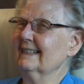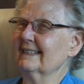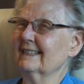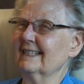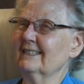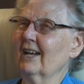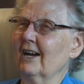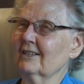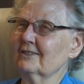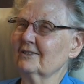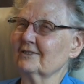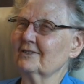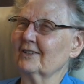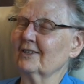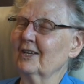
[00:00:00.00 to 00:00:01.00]
the
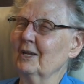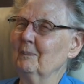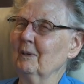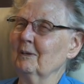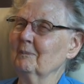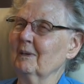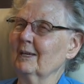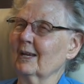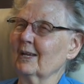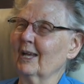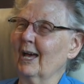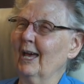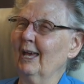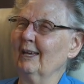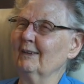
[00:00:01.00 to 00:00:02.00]
doctors are keeping me
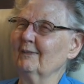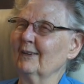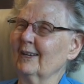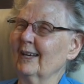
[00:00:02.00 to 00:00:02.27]
alive.